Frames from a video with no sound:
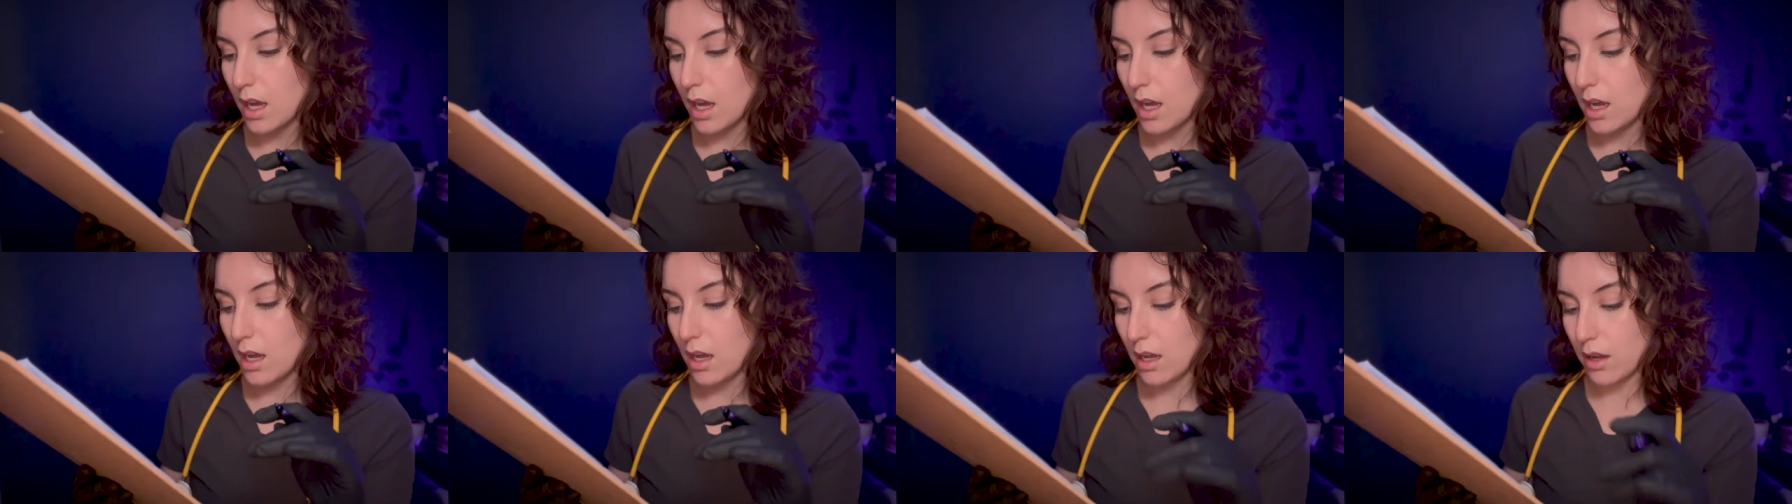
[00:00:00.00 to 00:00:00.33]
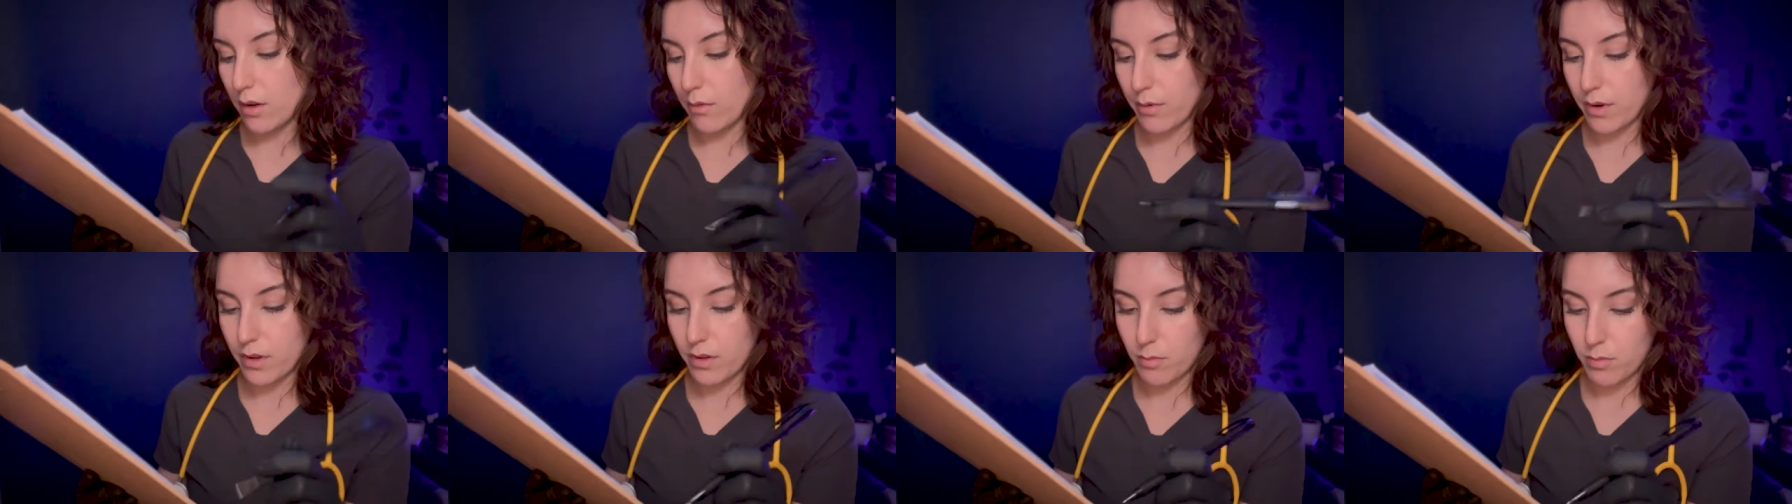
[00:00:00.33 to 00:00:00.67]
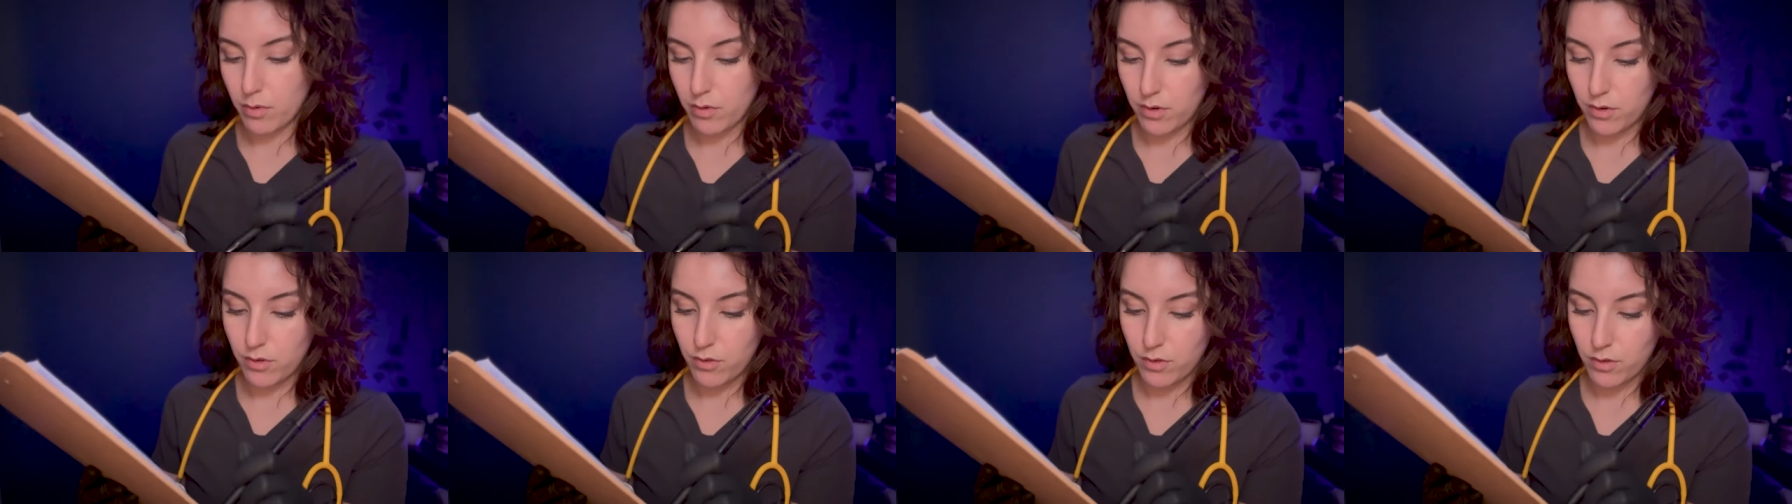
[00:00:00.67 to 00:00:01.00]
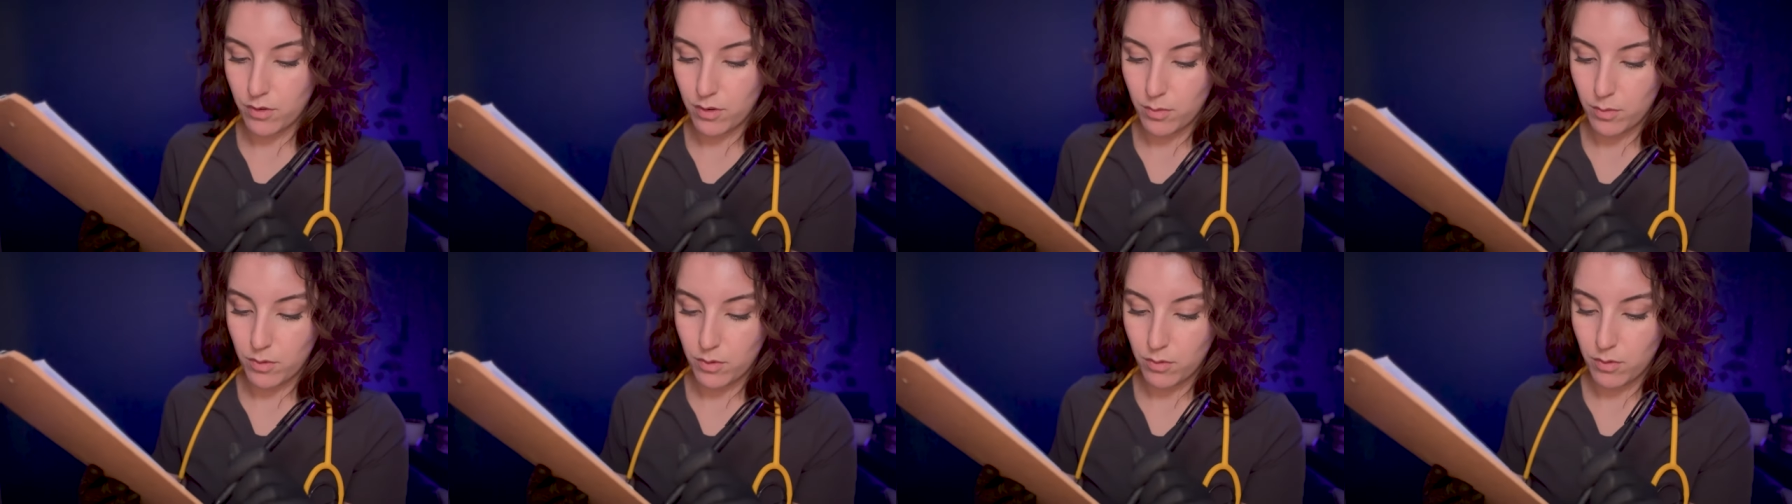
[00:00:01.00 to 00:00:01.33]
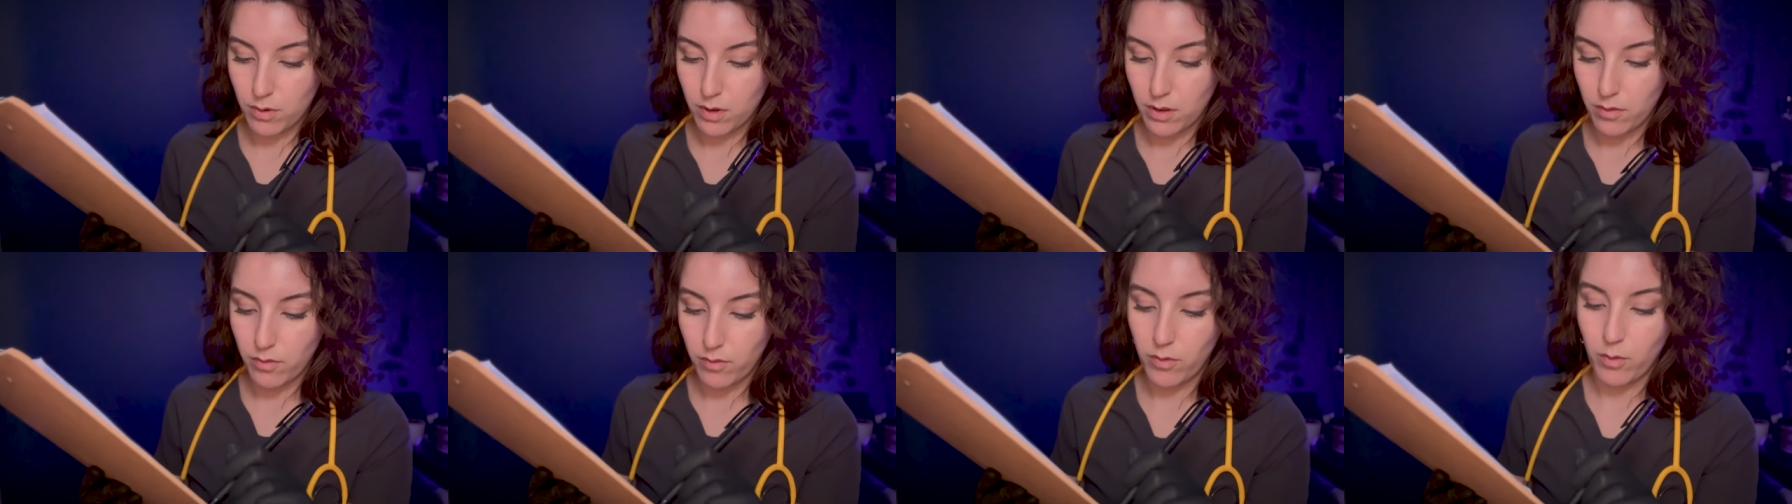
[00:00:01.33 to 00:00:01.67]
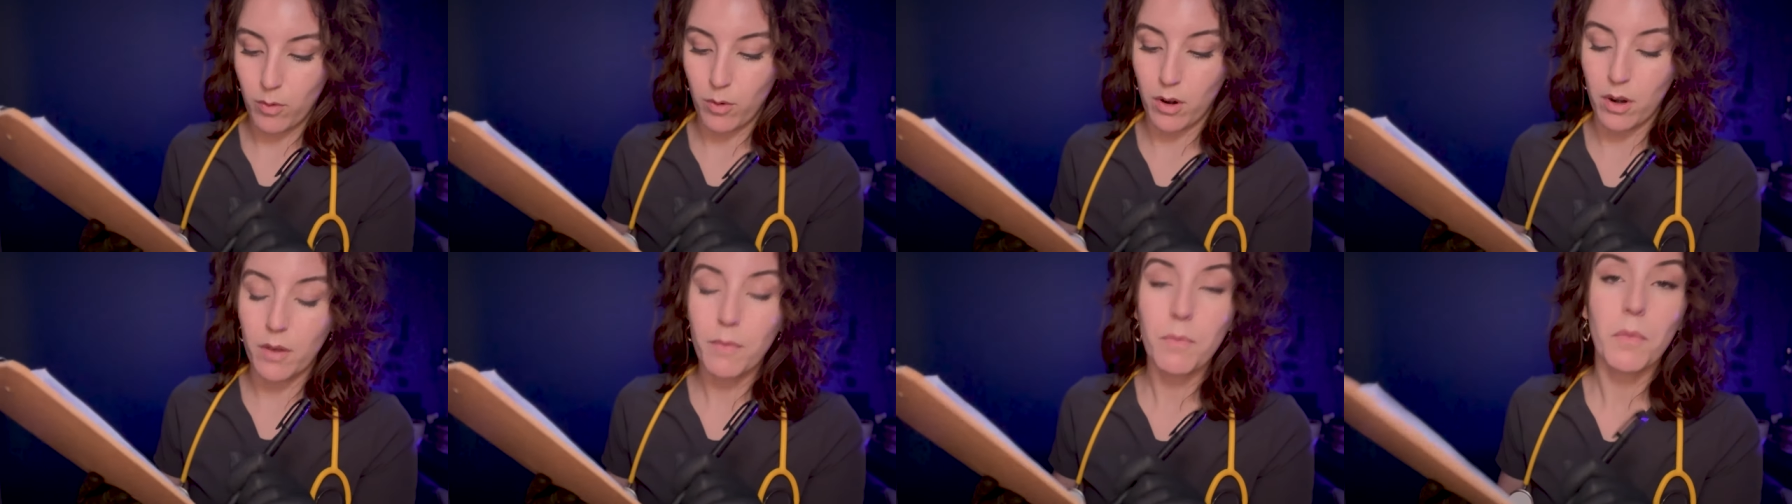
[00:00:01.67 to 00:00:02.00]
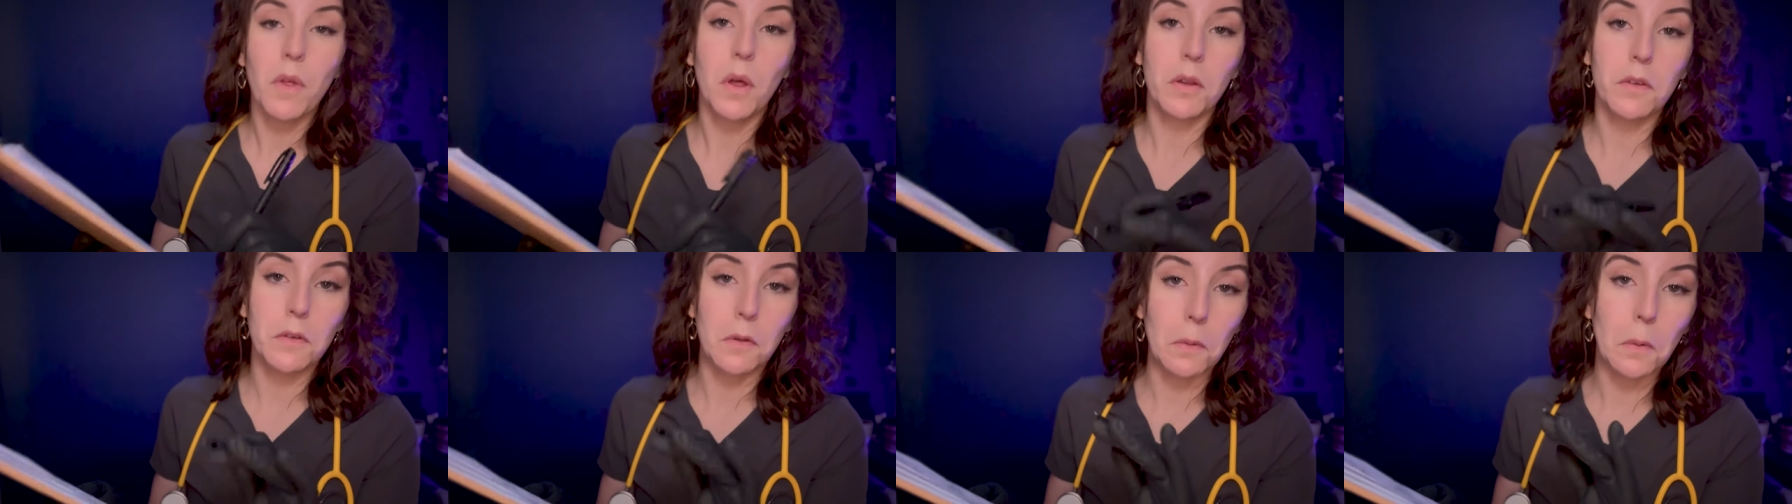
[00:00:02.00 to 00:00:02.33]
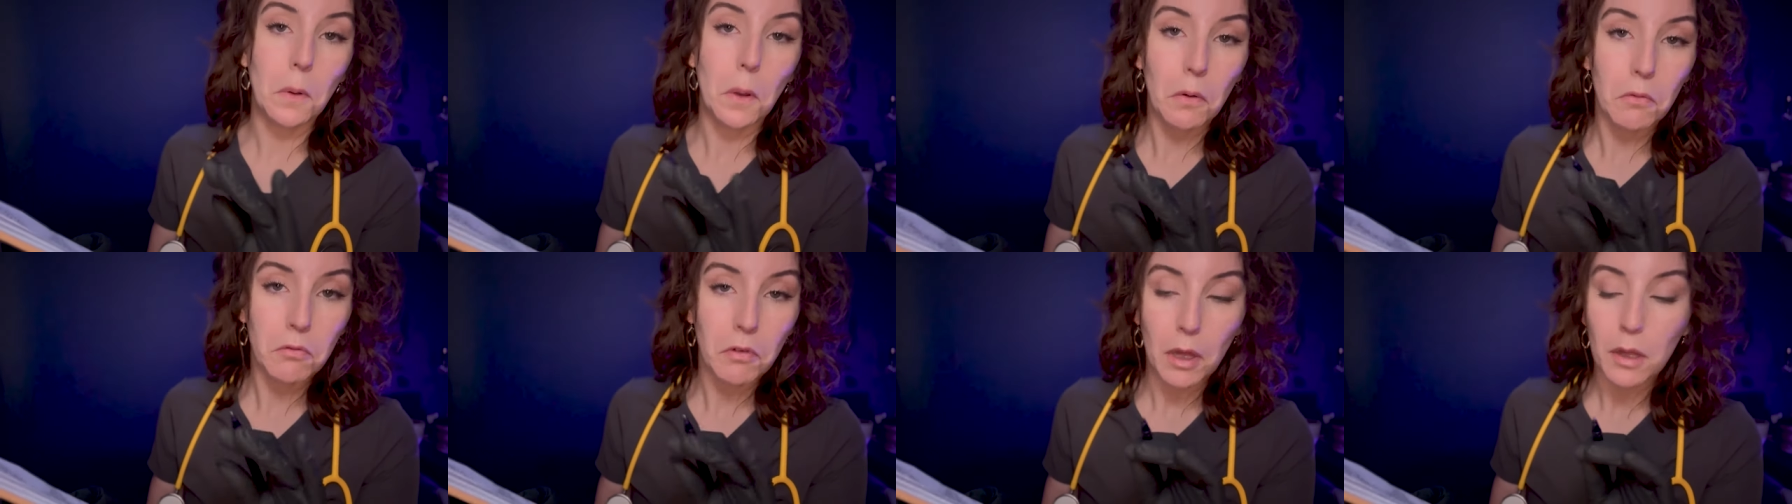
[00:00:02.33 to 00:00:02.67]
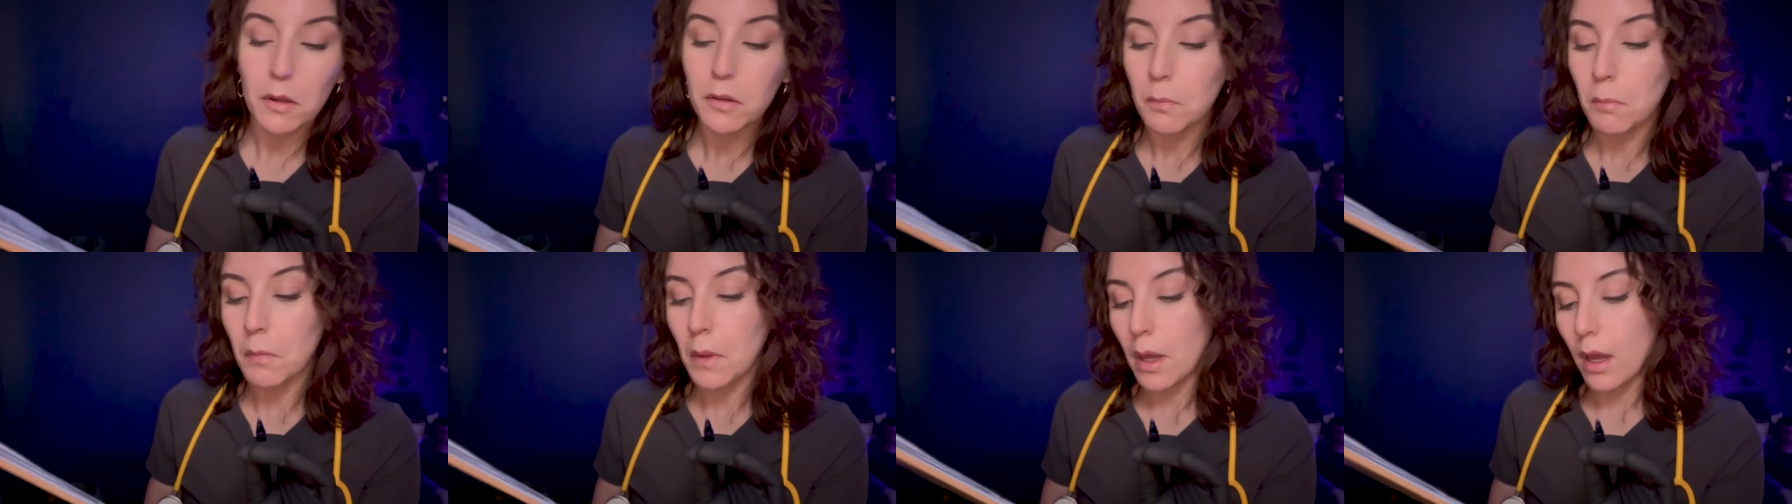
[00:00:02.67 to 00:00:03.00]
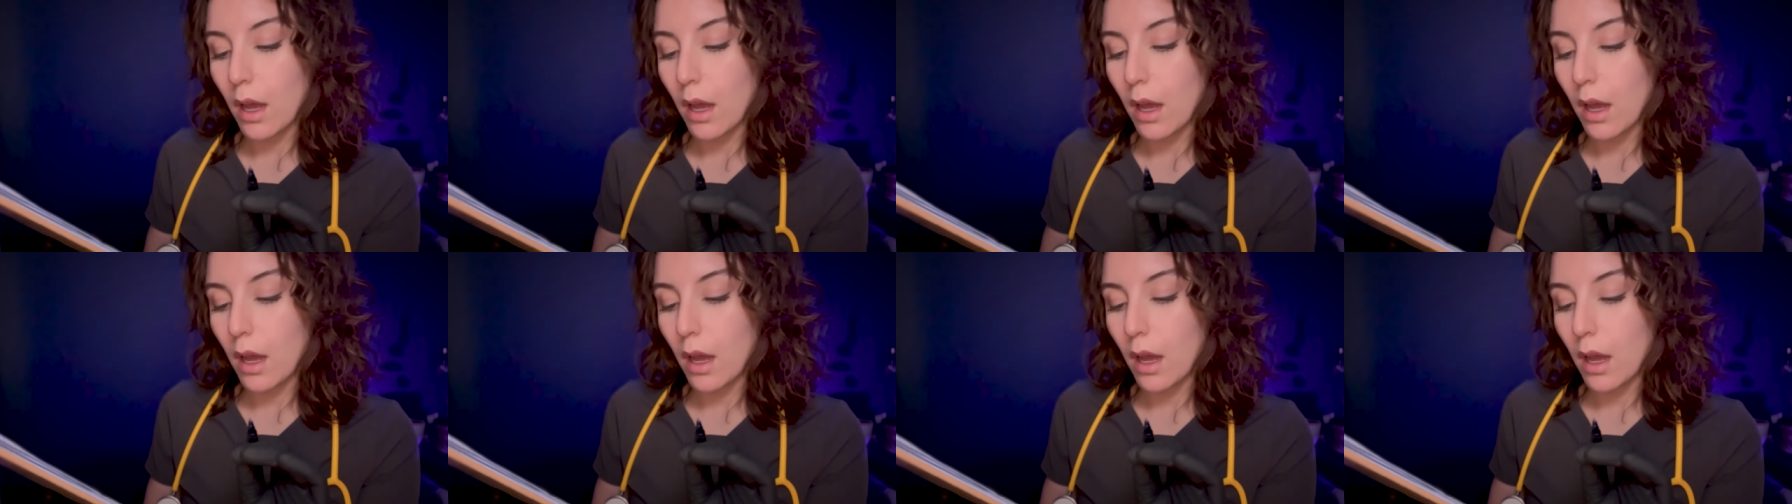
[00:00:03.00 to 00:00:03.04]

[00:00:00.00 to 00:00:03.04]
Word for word: Uh, respirations were 24, also low fast.